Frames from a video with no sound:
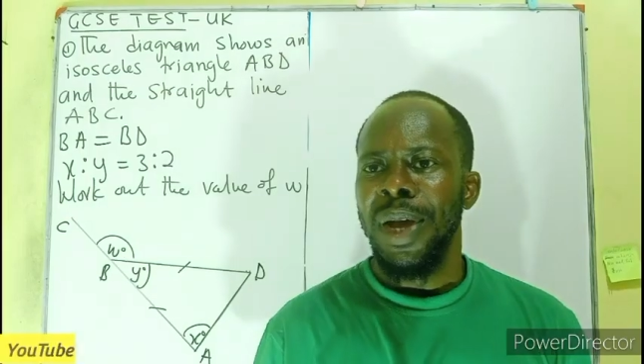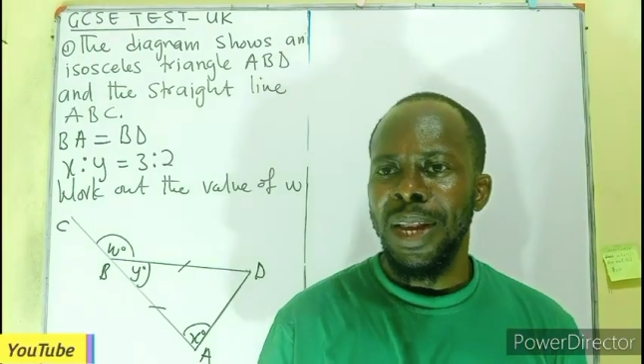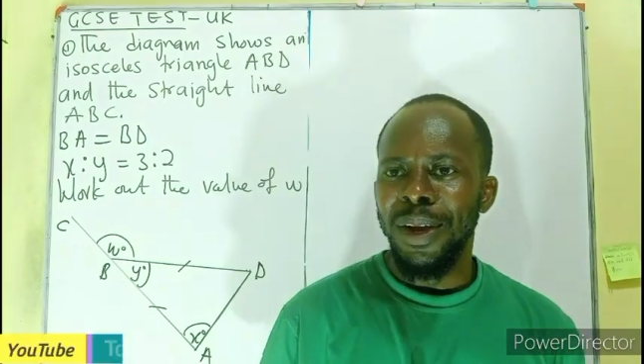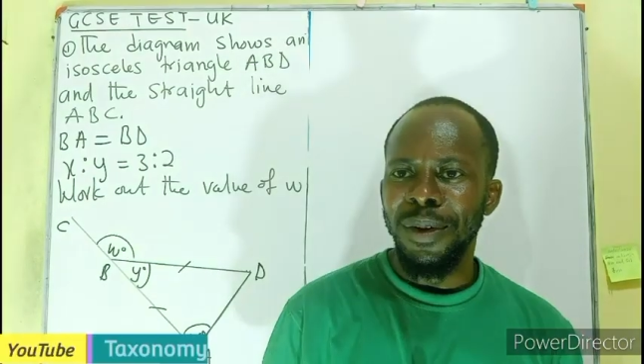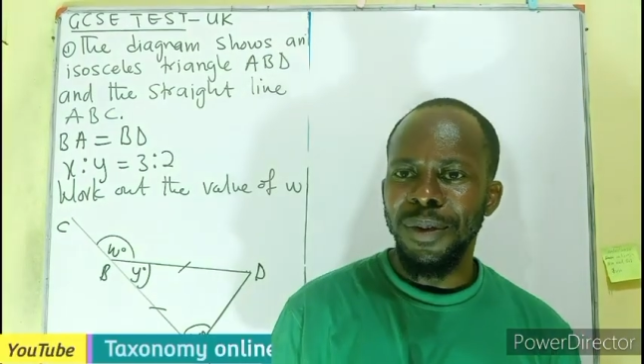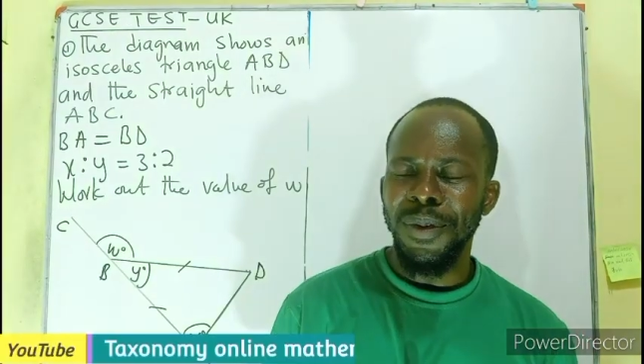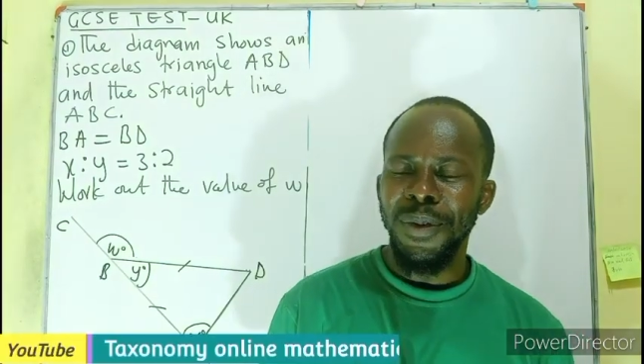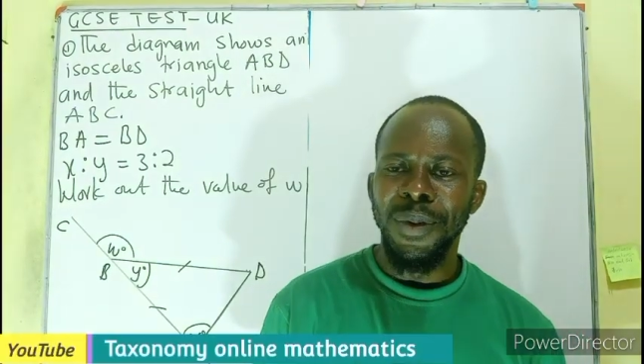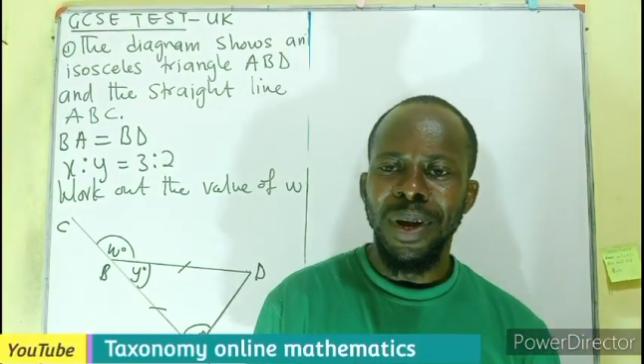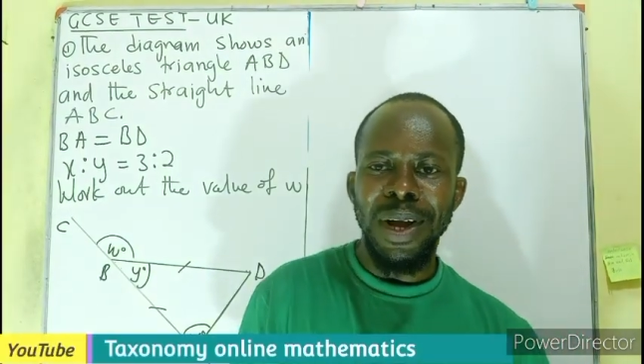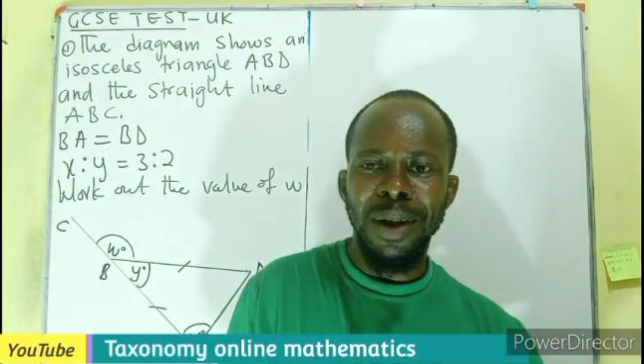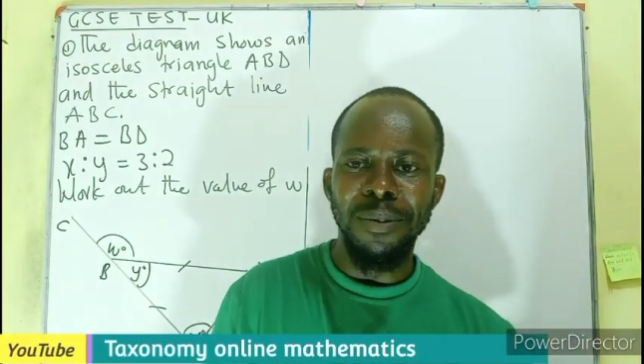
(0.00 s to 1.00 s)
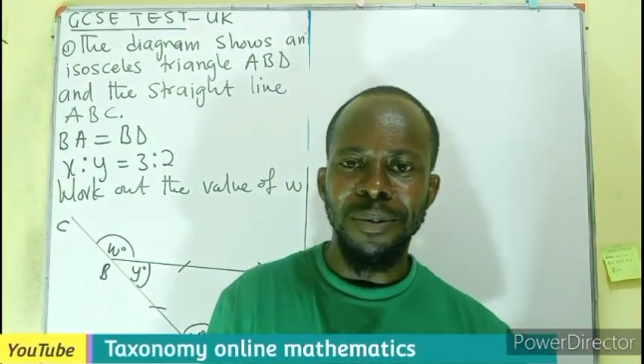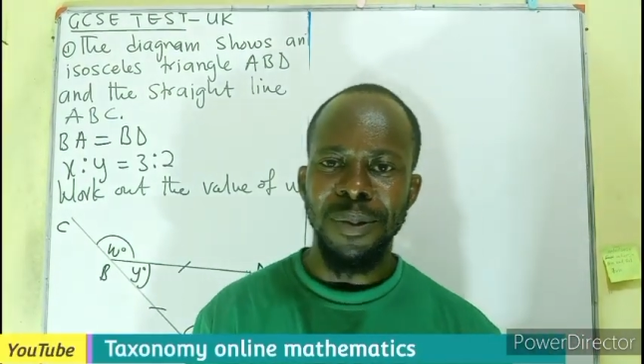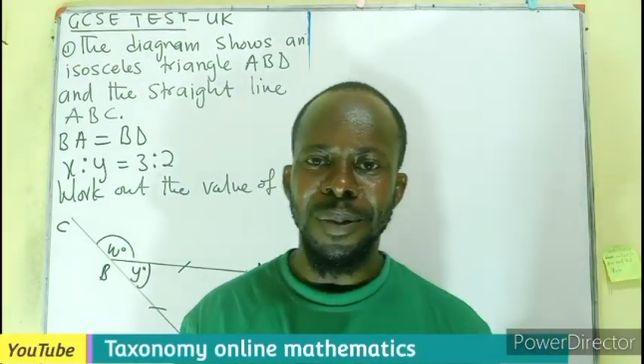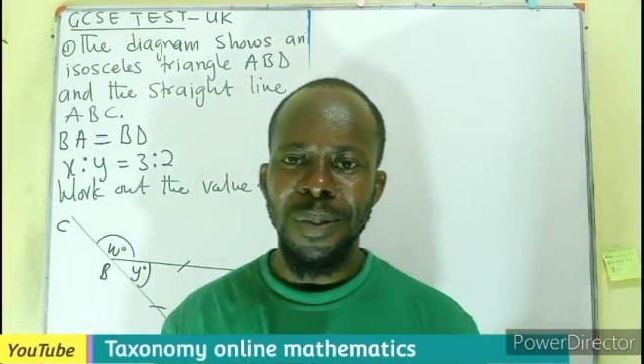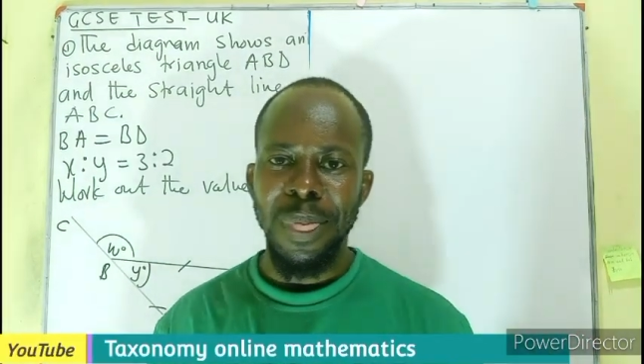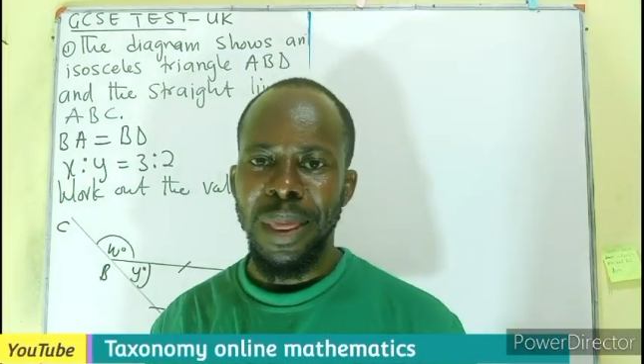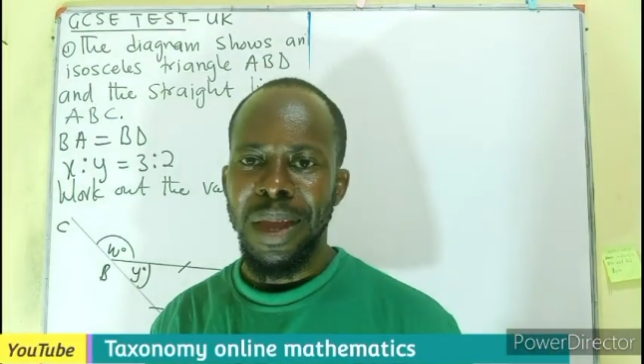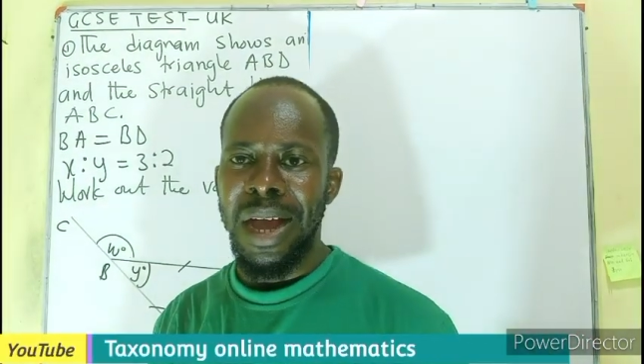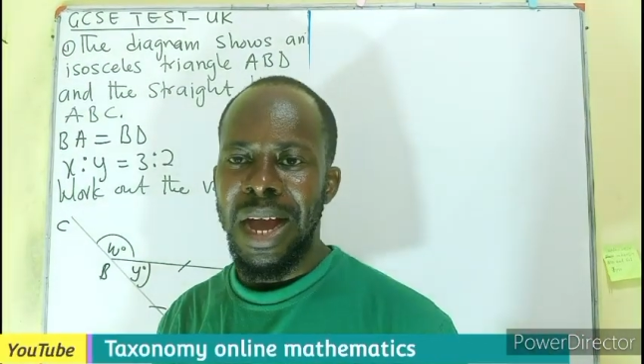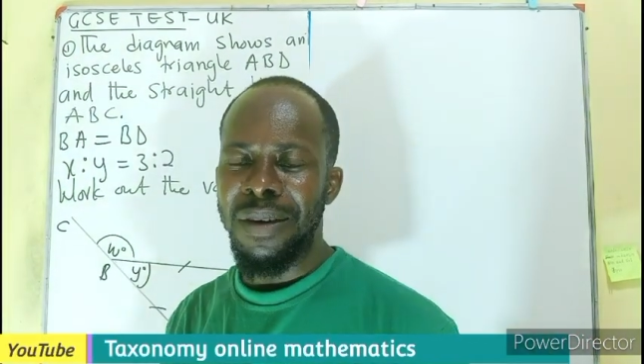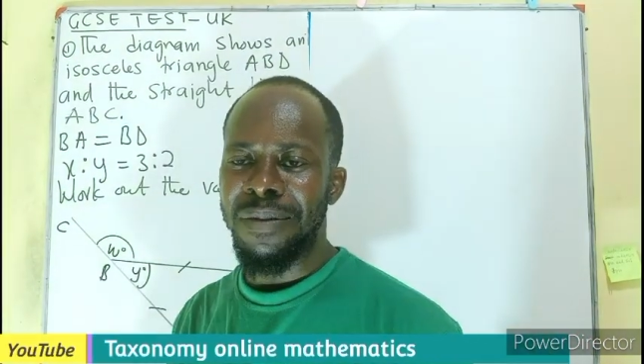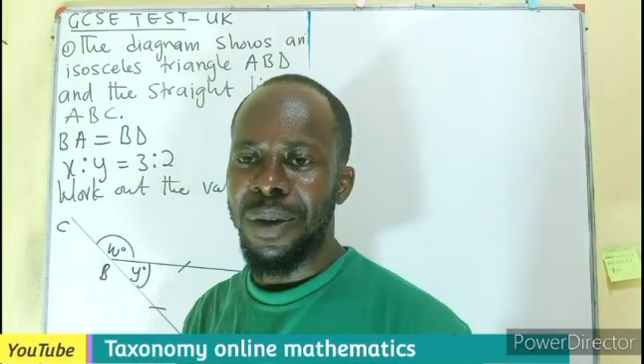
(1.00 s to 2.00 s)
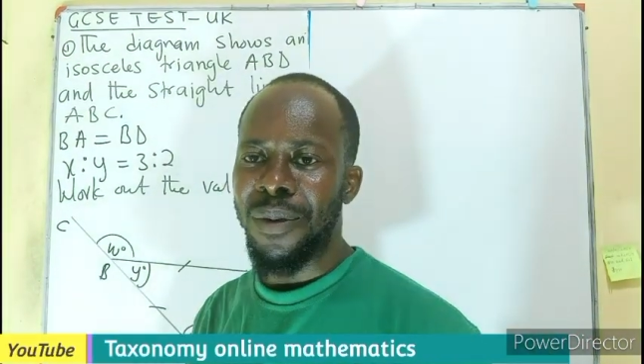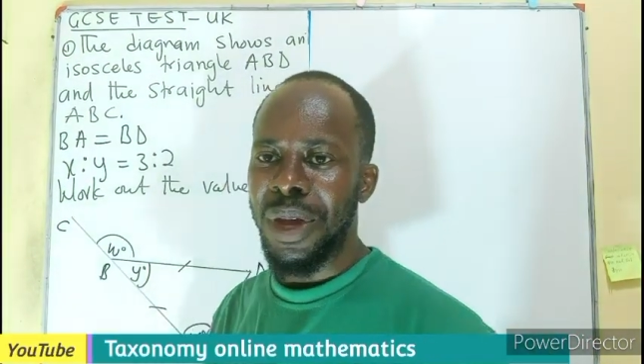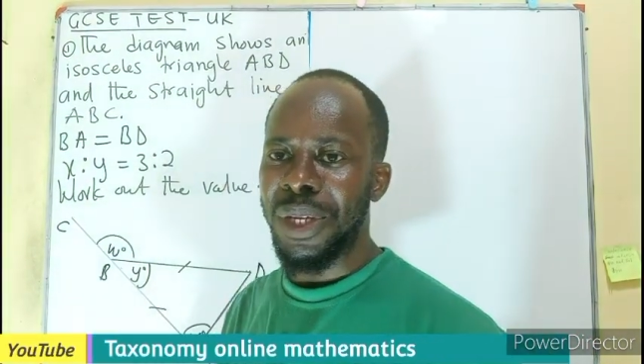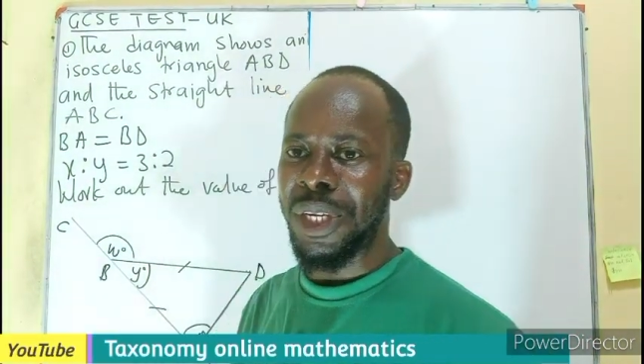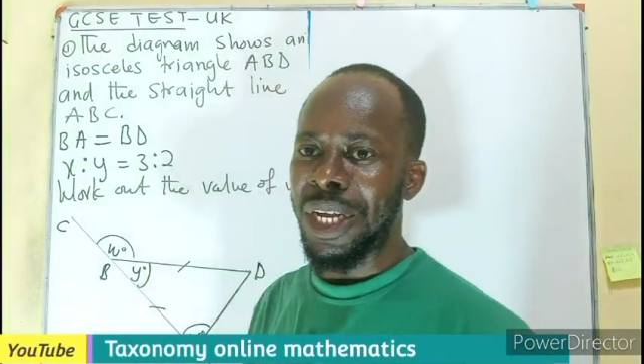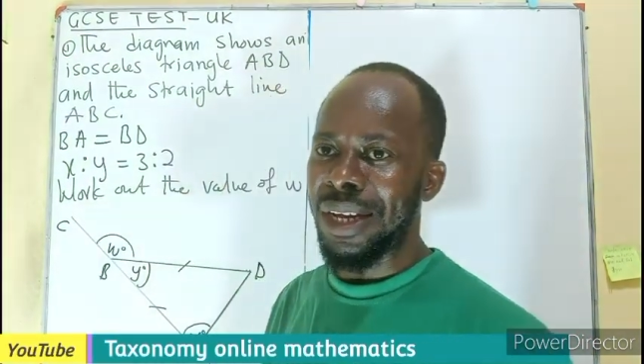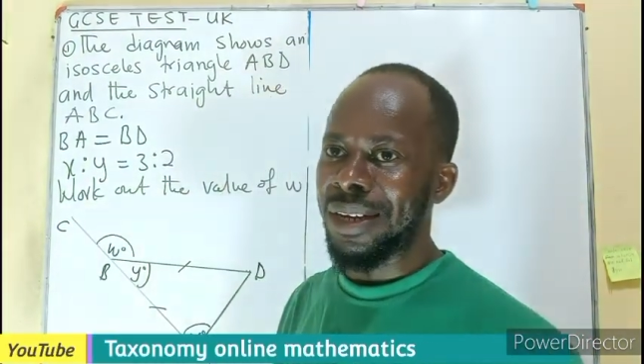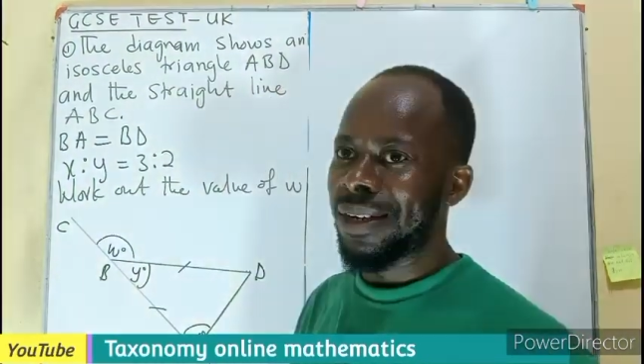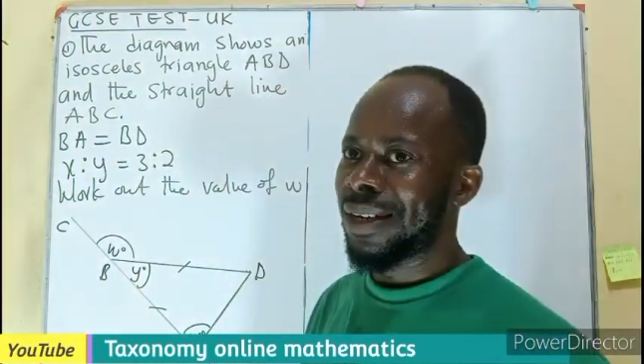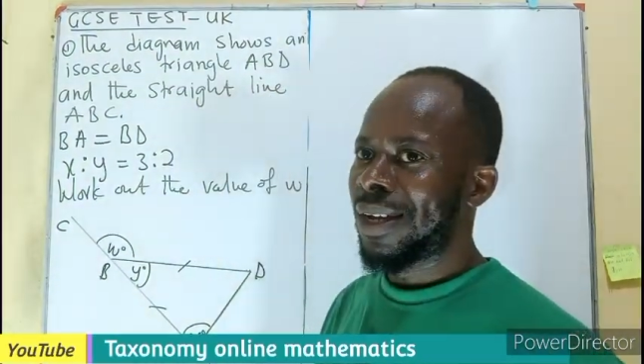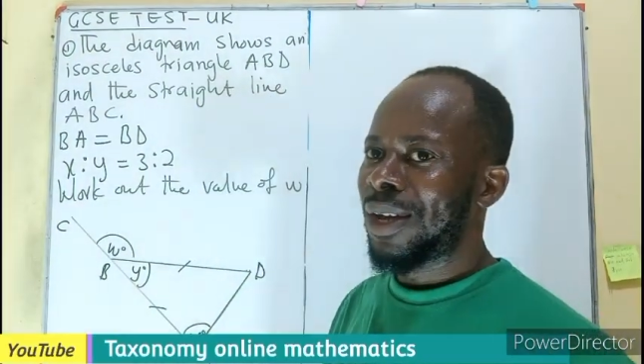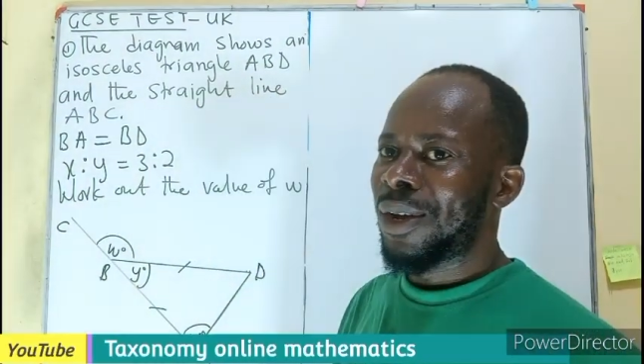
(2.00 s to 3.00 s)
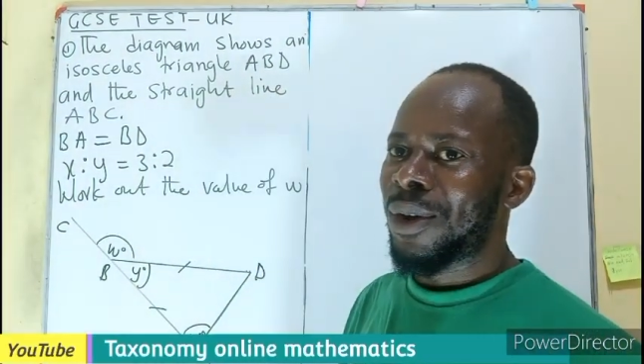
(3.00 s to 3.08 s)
Hello, welcome. I have a question